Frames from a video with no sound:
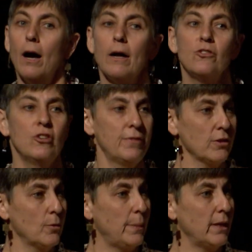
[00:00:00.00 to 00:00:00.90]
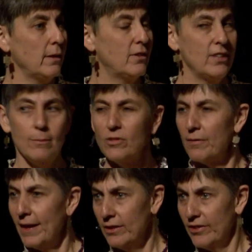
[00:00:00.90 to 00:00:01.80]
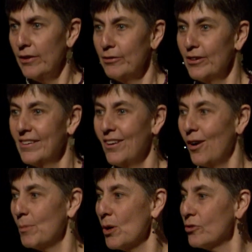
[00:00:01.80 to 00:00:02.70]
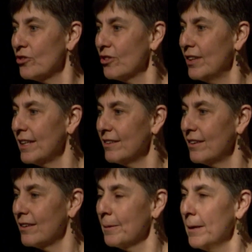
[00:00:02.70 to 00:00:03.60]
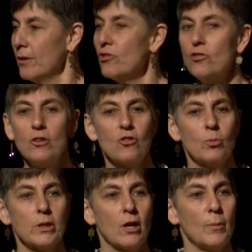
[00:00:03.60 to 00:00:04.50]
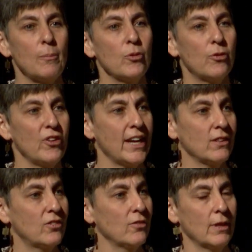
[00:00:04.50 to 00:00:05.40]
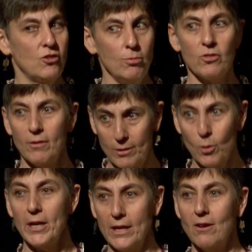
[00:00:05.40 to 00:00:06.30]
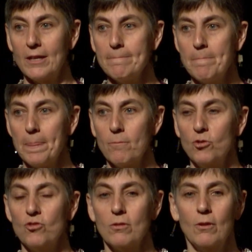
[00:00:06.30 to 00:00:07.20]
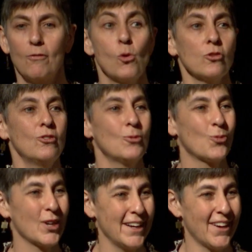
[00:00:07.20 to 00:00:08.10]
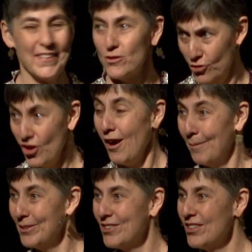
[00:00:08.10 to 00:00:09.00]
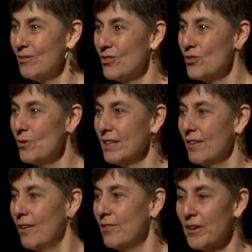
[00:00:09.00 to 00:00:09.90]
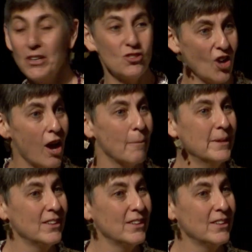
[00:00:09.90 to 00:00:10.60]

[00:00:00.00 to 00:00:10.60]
She felt it seemed defensive almost, that the students would come up with things that she was already working on, which of course she was working on, that's her job, and she was doing a very good job.